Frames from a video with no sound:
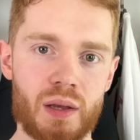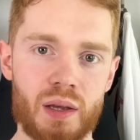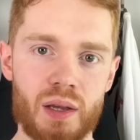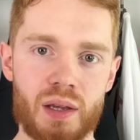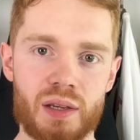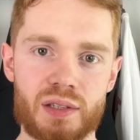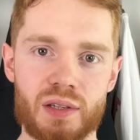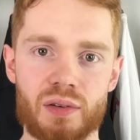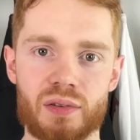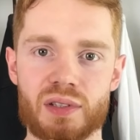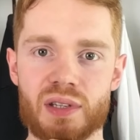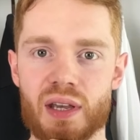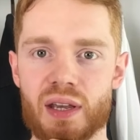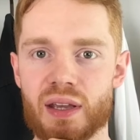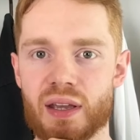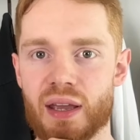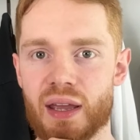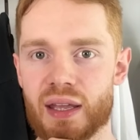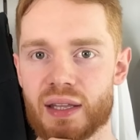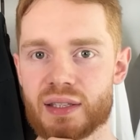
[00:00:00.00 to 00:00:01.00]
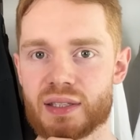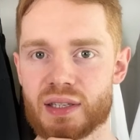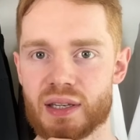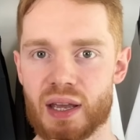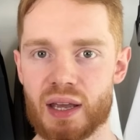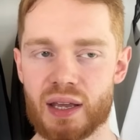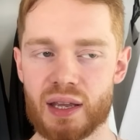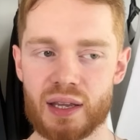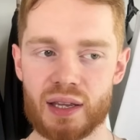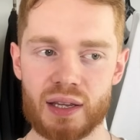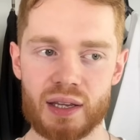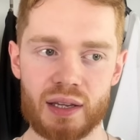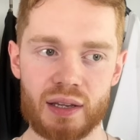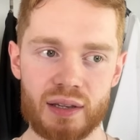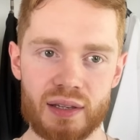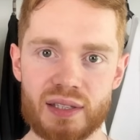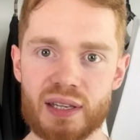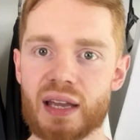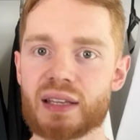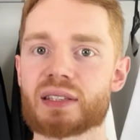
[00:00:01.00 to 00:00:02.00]
So say it's a
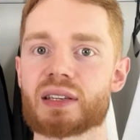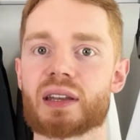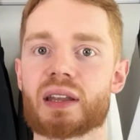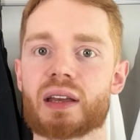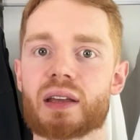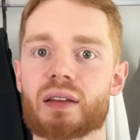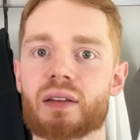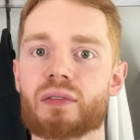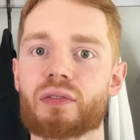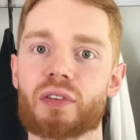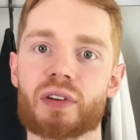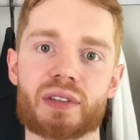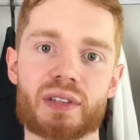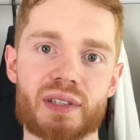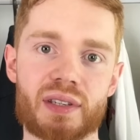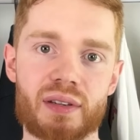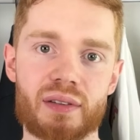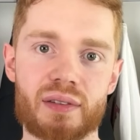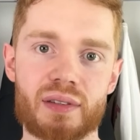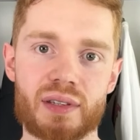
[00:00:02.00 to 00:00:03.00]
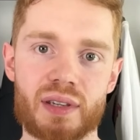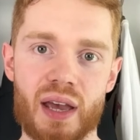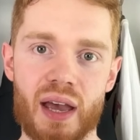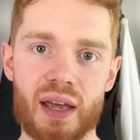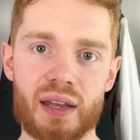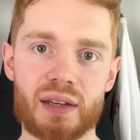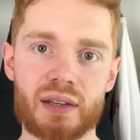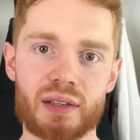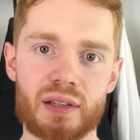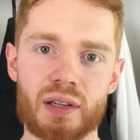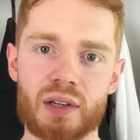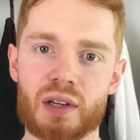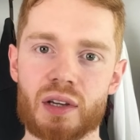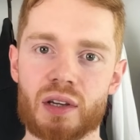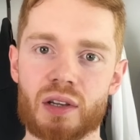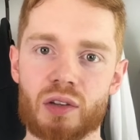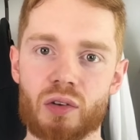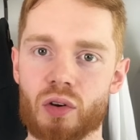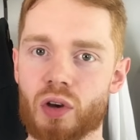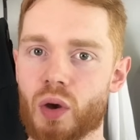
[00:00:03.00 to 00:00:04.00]
Saturday, for instance, and
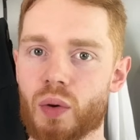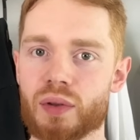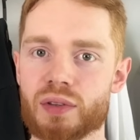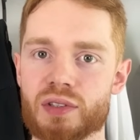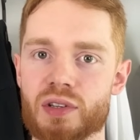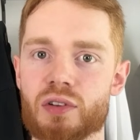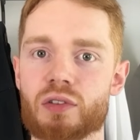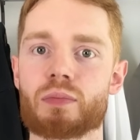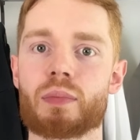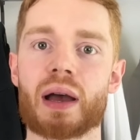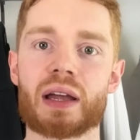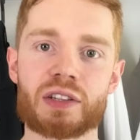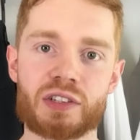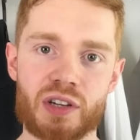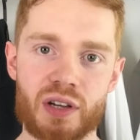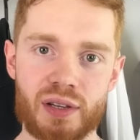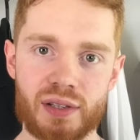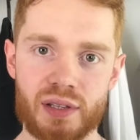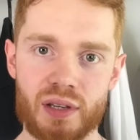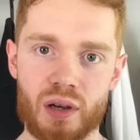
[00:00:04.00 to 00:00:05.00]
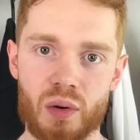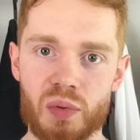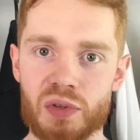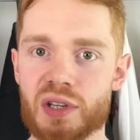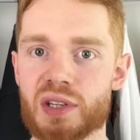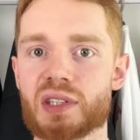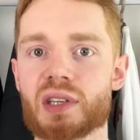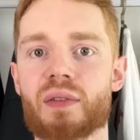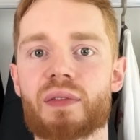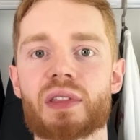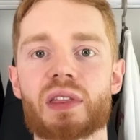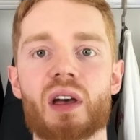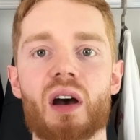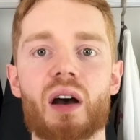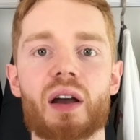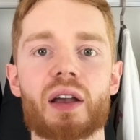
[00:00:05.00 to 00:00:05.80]
you're going to Manchester, which is something that I